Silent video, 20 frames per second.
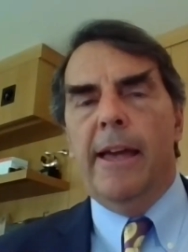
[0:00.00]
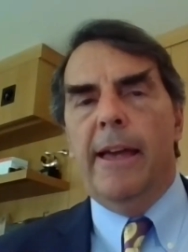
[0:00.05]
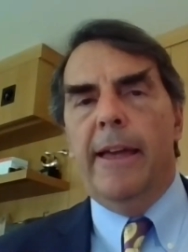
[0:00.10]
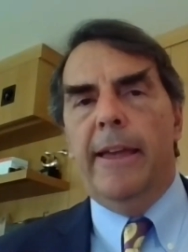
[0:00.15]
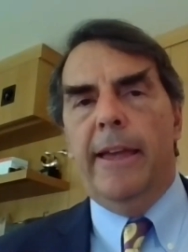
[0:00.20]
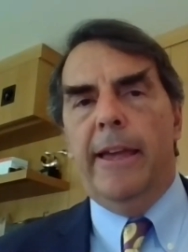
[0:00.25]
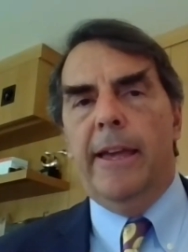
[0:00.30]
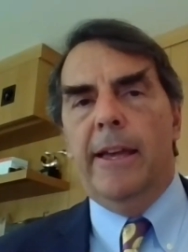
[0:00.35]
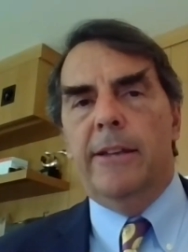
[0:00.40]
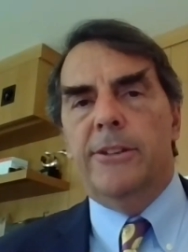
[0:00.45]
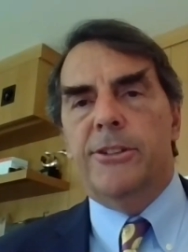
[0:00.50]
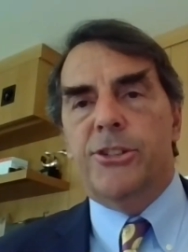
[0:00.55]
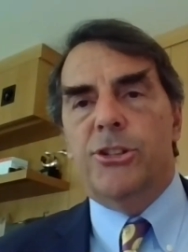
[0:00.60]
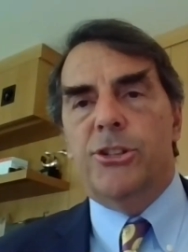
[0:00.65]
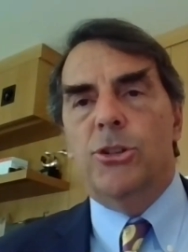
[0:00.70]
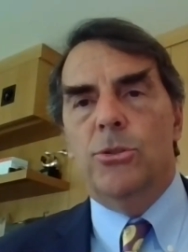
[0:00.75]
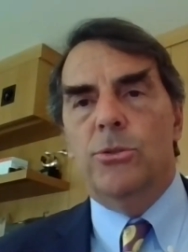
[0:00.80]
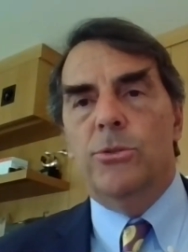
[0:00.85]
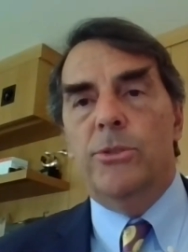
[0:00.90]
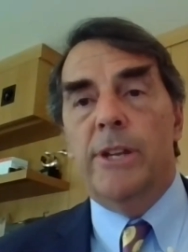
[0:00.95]
and
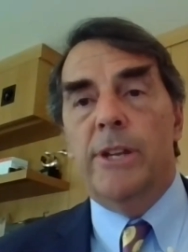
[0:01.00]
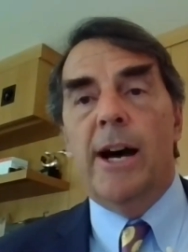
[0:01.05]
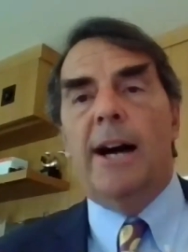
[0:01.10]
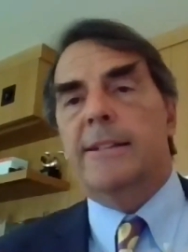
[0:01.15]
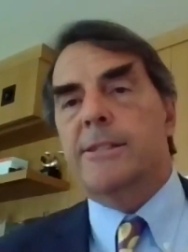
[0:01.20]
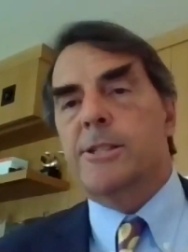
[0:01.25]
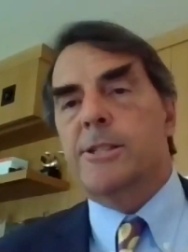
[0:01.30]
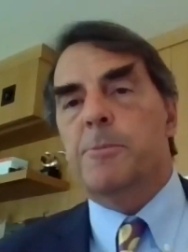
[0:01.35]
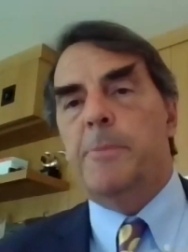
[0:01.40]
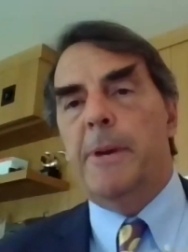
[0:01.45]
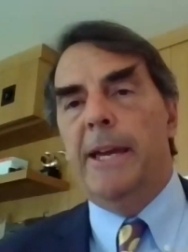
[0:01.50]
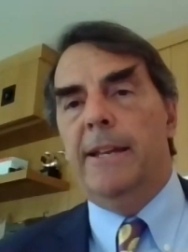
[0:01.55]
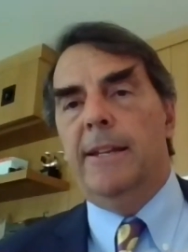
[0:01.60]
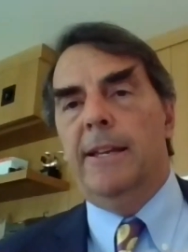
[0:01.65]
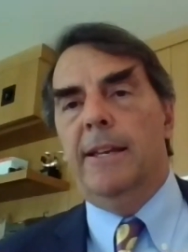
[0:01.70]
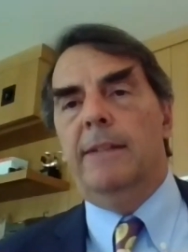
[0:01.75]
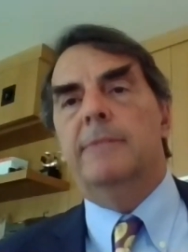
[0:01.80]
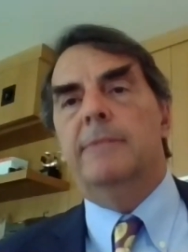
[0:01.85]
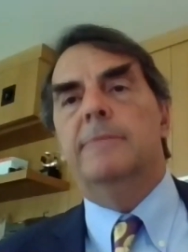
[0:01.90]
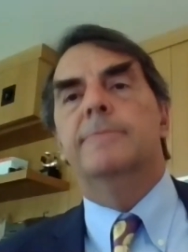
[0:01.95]
to not spend
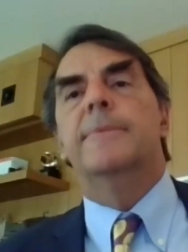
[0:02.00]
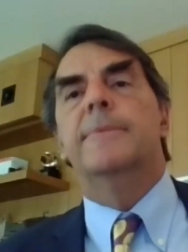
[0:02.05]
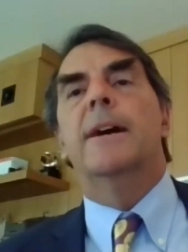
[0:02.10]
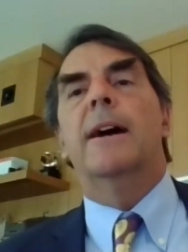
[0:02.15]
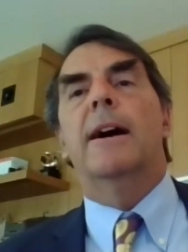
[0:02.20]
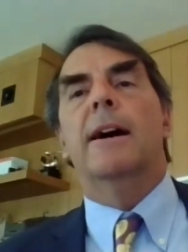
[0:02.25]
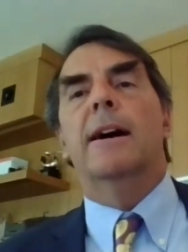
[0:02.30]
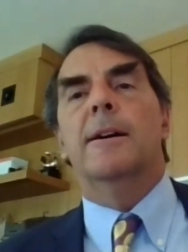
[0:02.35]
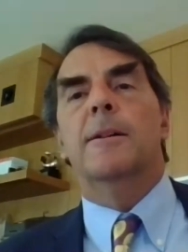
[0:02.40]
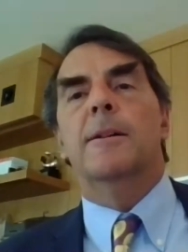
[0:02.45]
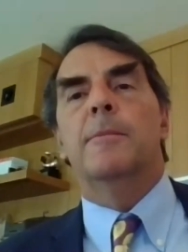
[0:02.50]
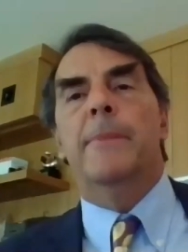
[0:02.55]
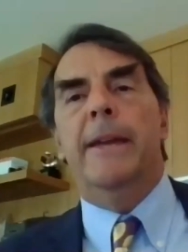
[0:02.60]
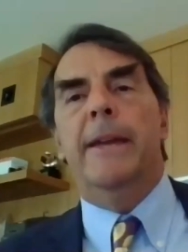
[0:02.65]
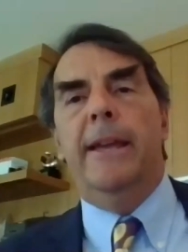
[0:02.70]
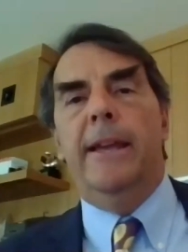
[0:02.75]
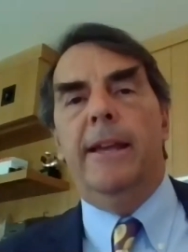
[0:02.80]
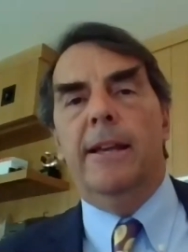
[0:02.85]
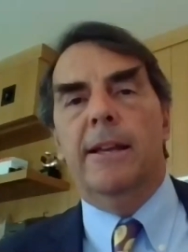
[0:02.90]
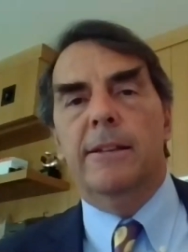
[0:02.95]
it.
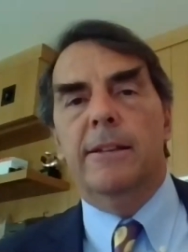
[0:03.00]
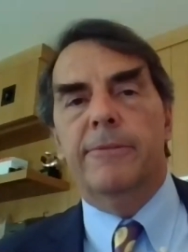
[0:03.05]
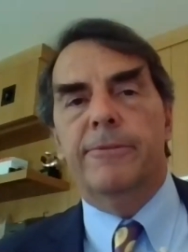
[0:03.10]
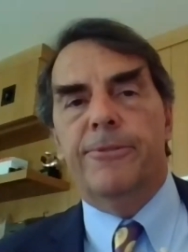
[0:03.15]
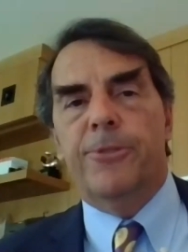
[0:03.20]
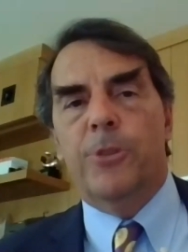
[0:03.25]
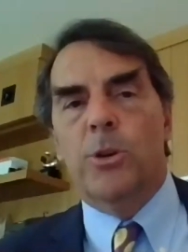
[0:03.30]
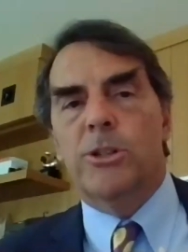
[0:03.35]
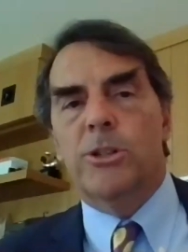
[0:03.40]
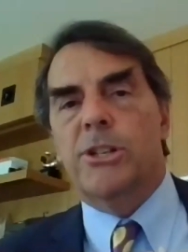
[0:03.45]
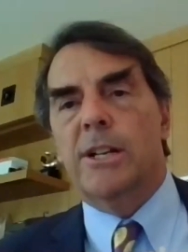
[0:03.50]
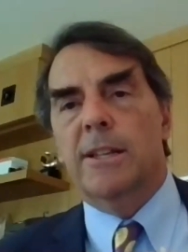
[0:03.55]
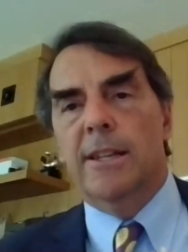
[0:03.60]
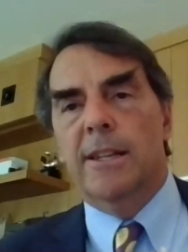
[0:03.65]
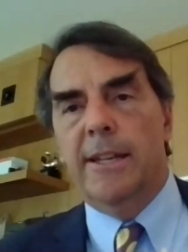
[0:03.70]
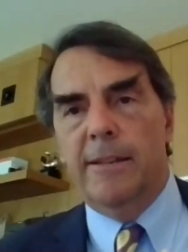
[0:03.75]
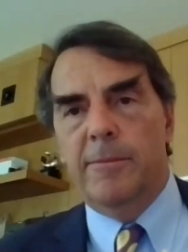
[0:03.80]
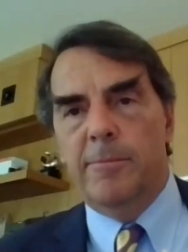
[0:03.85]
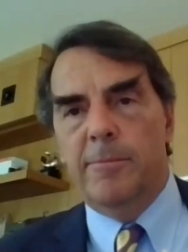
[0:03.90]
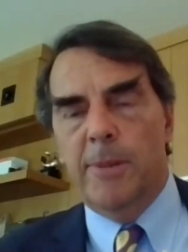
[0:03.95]
And
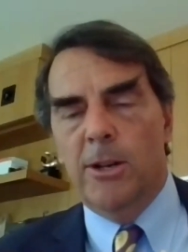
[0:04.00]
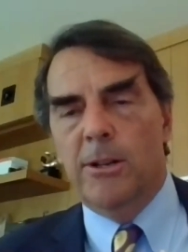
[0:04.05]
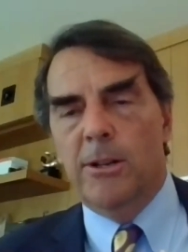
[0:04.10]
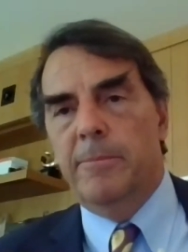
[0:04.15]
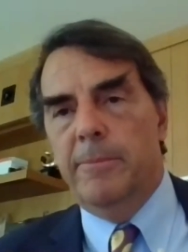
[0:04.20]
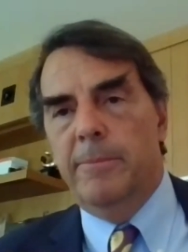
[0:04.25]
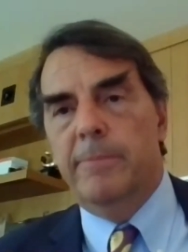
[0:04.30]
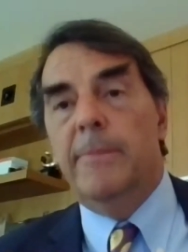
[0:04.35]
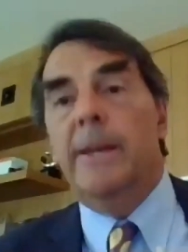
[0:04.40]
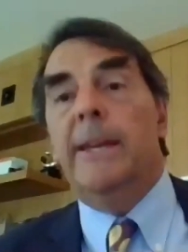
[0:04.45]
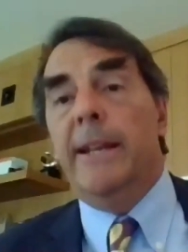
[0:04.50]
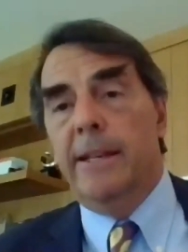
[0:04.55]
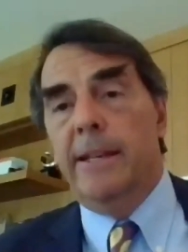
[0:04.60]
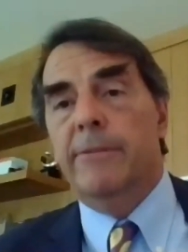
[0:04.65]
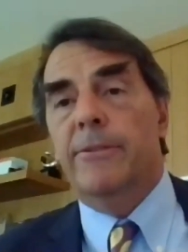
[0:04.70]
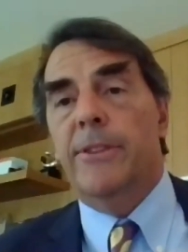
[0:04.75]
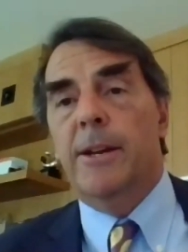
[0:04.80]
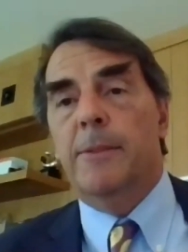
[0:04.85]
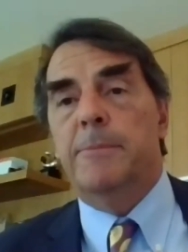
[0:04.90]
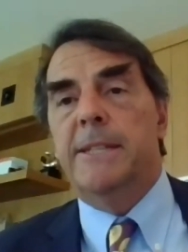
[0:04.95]
fortunately, many
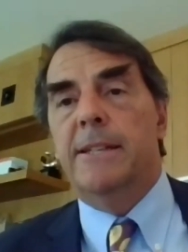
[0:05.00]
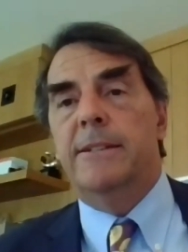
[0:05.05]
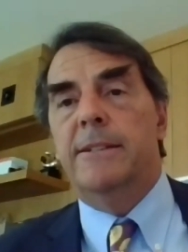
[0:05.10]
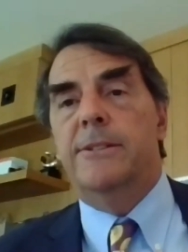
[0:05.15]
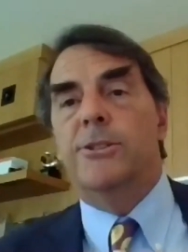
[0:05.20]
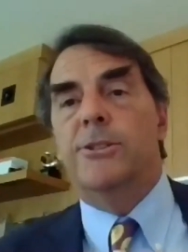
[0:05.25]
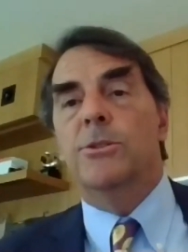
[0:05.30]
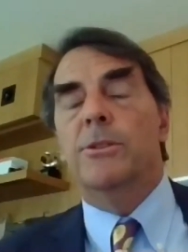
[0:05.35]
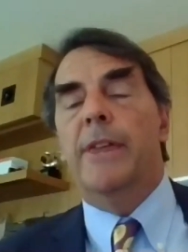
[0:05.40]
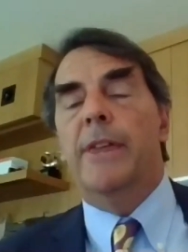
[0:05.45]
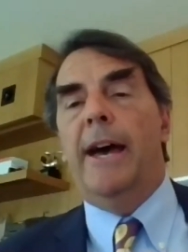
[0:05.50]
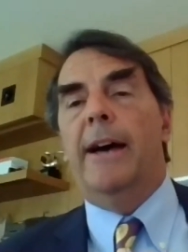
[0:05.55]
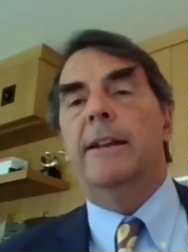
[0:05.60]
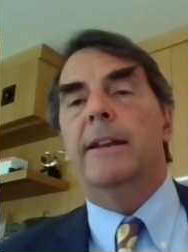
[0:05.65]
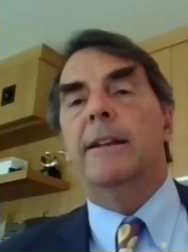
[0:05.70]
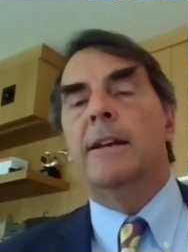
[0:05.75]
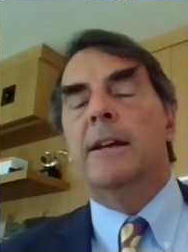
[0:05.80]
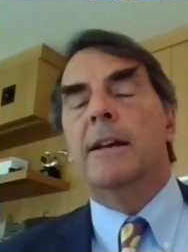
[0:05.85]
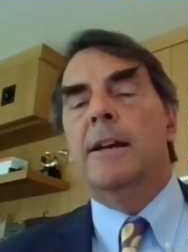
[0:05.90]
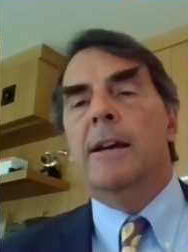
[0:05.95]
of them did do that.